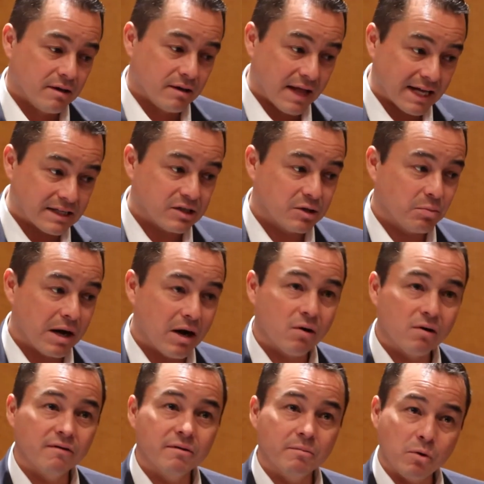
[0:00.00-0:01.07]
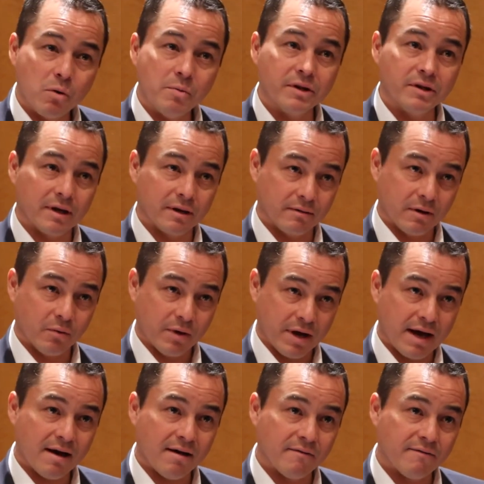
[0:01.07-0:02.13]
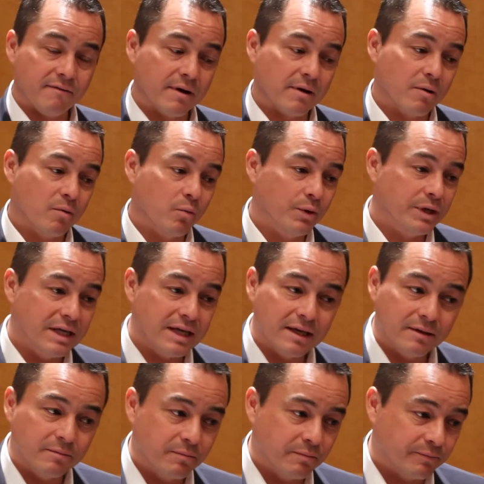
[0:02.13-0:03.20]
That's the power of the moment that we have. We need